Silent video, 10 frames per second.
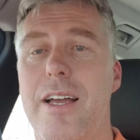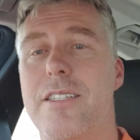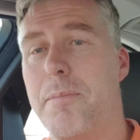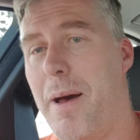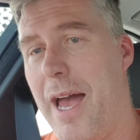
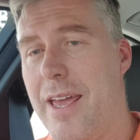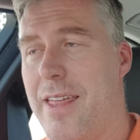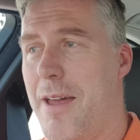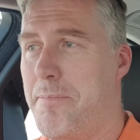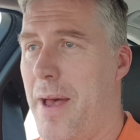to pay
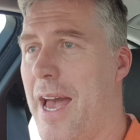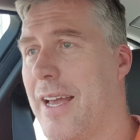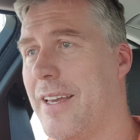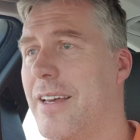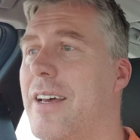that back,
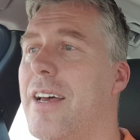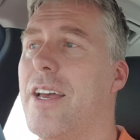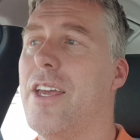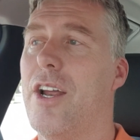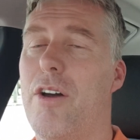
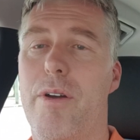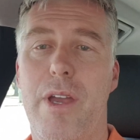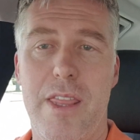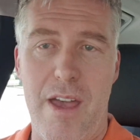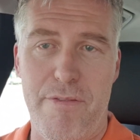
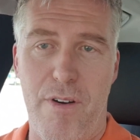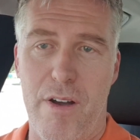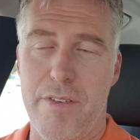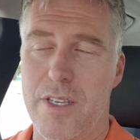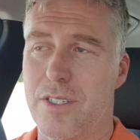in that
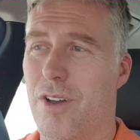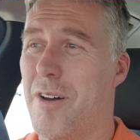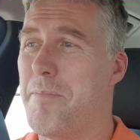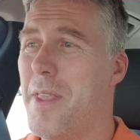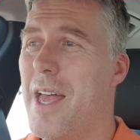5 years' time.